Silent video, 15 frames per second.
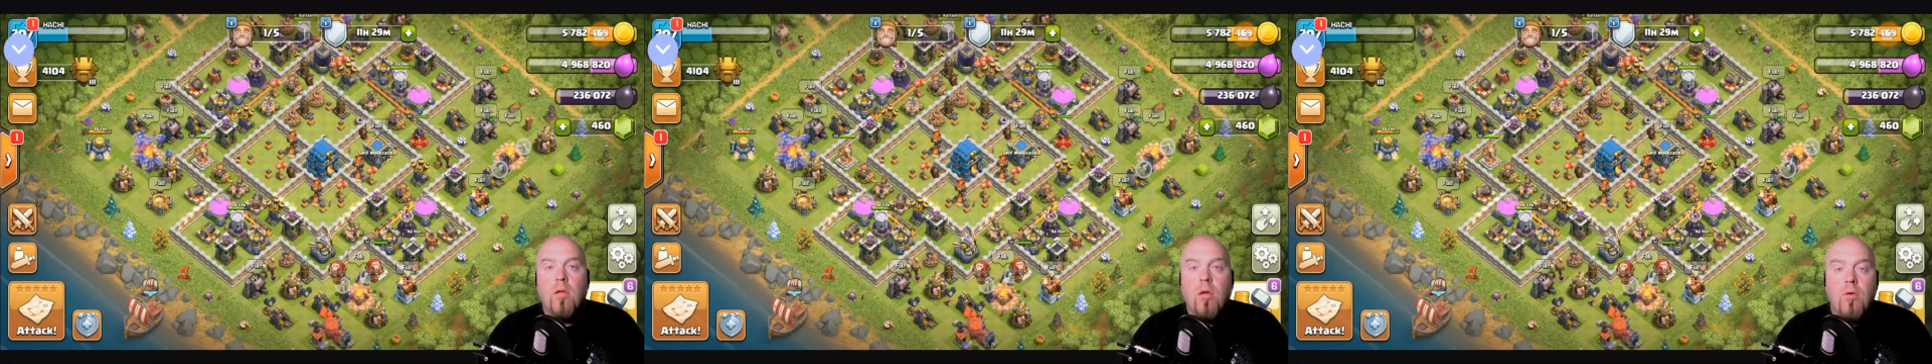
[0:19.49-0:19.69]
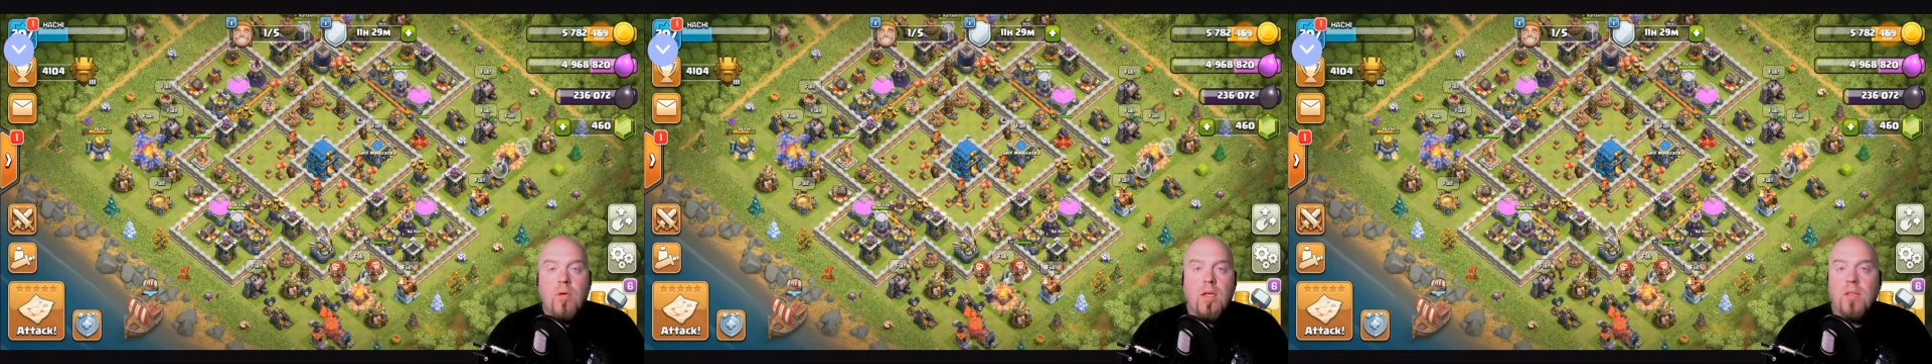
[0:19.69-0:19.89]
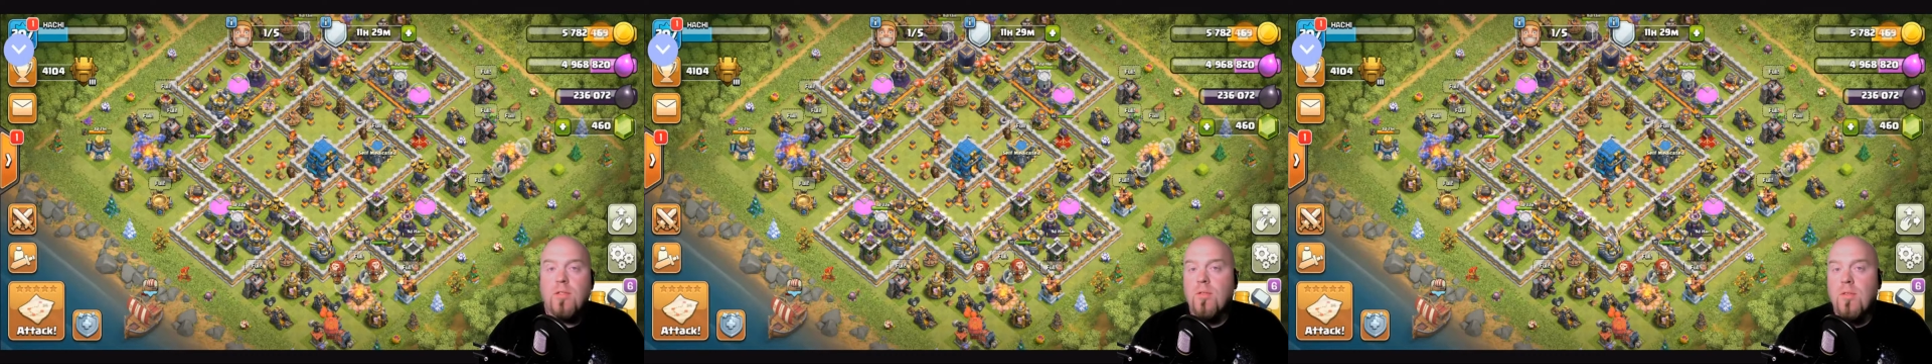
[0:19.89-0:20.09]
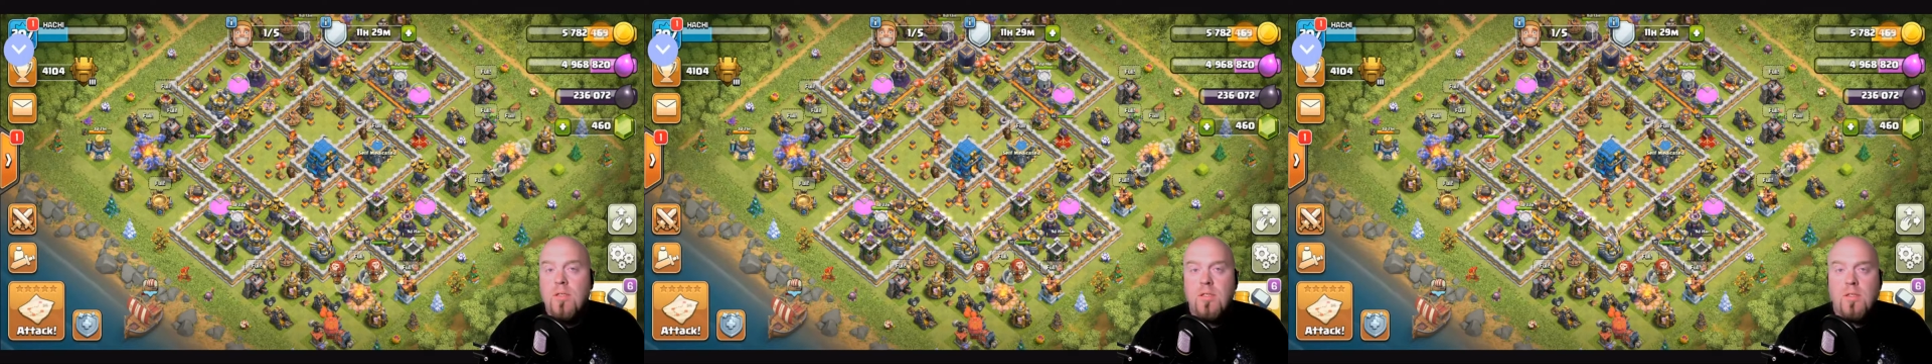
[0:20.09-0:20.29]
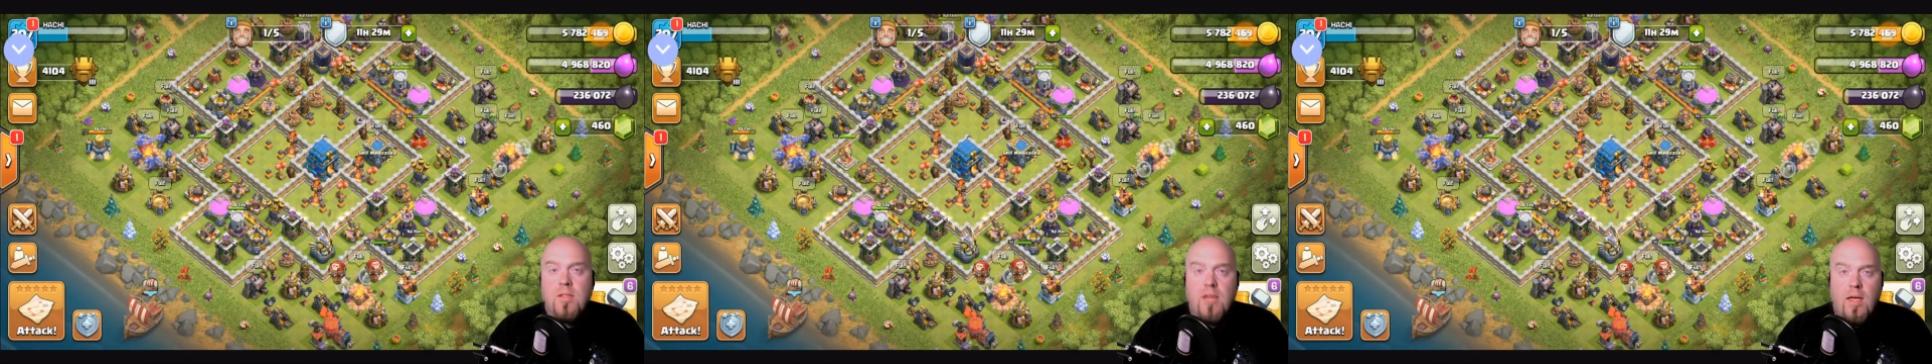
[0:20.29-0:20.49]
Okay, so
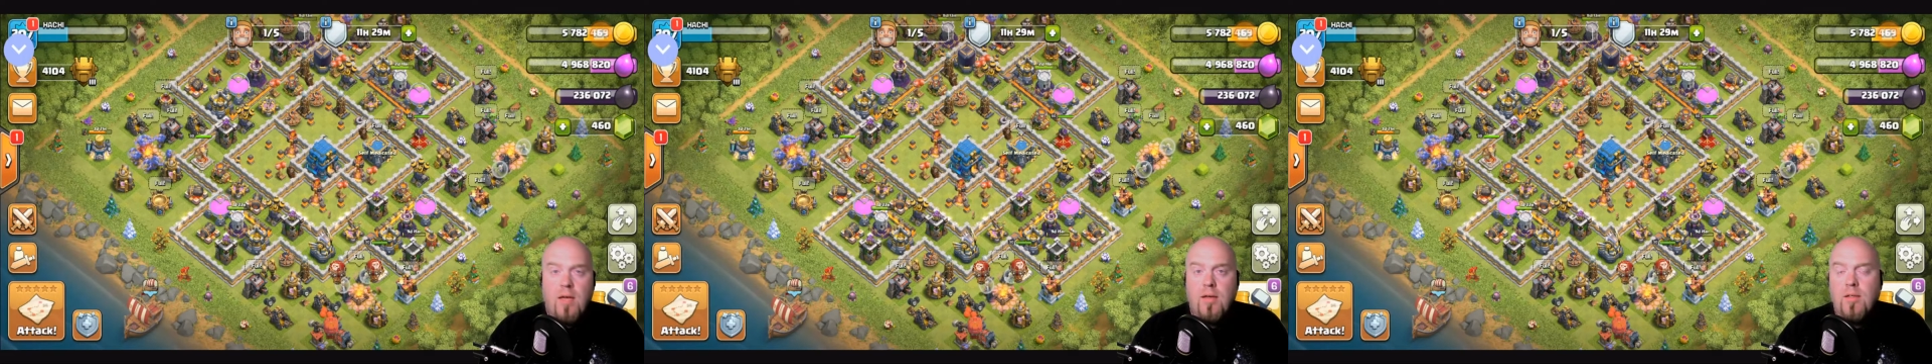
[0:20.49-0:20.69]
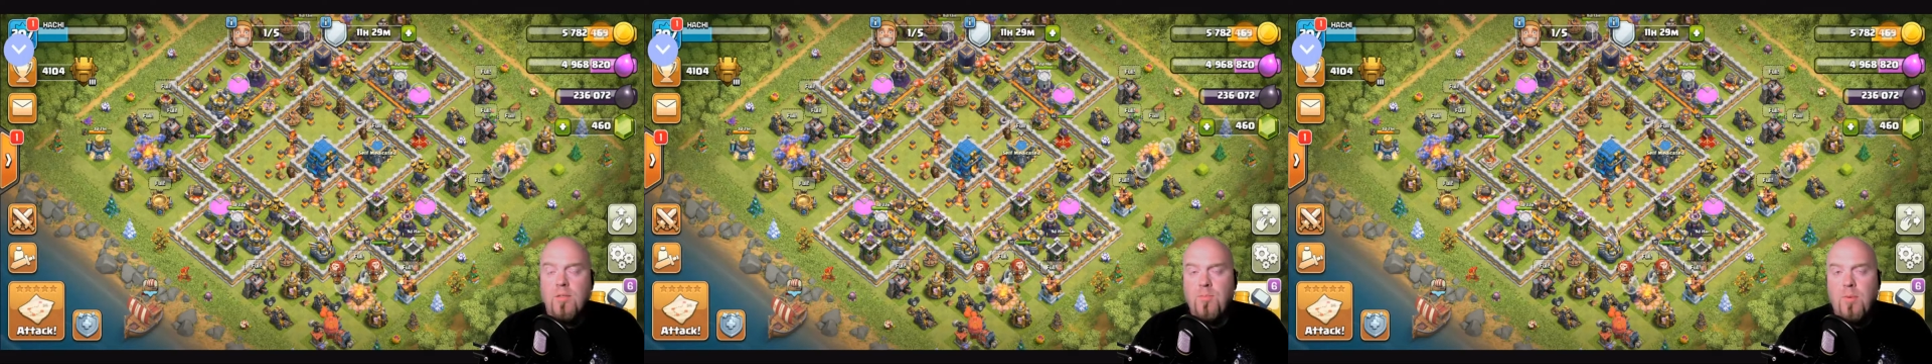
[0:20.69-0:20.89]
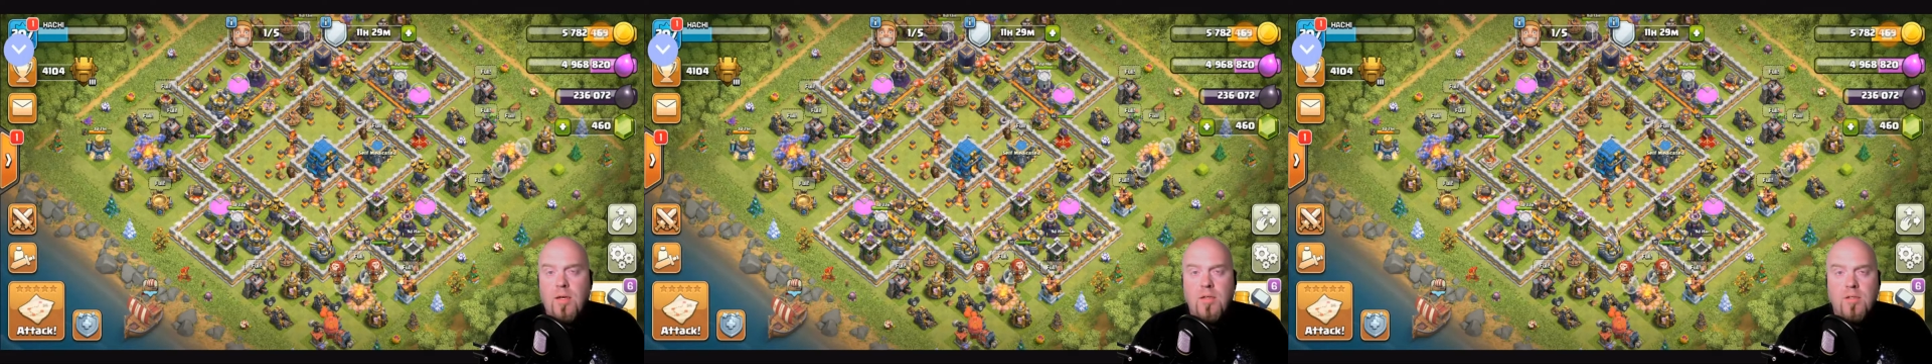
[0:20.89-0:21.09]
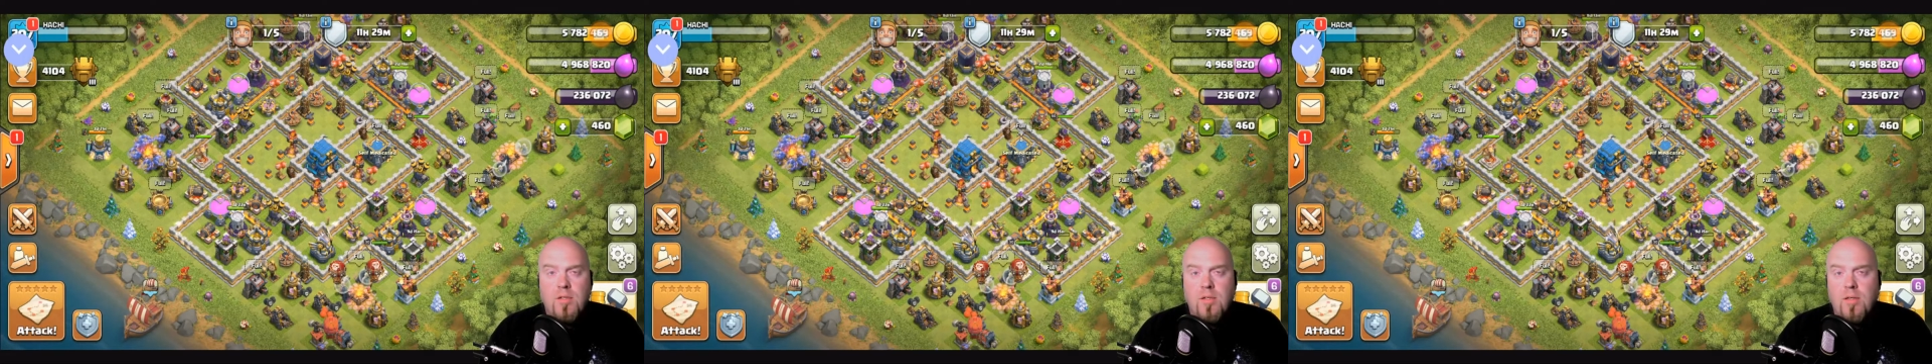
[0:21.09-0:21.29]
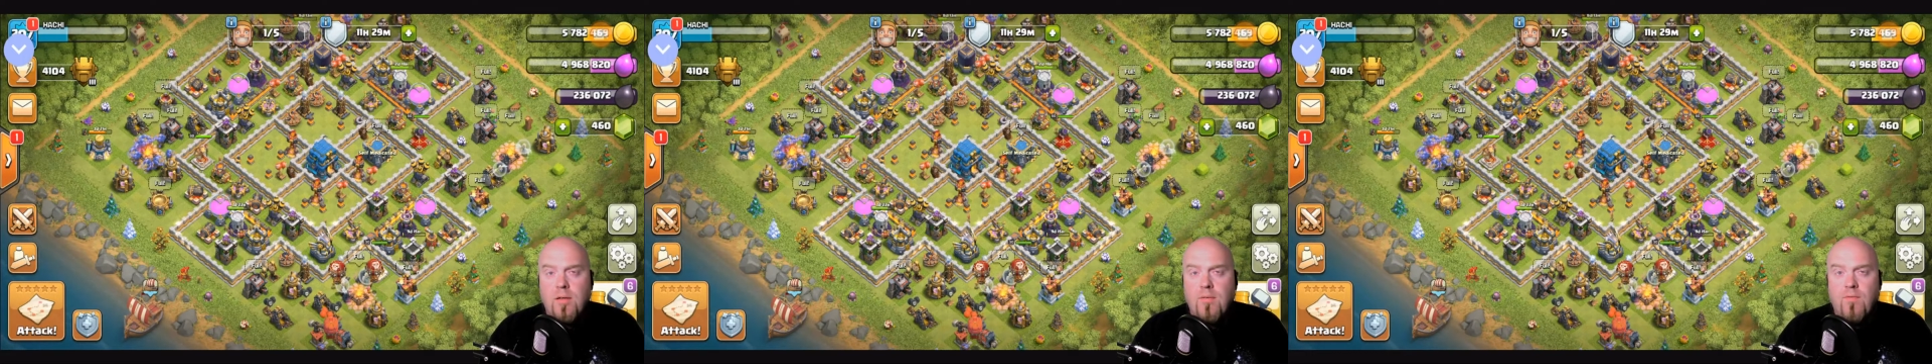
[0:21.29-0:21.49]
this attack is basically a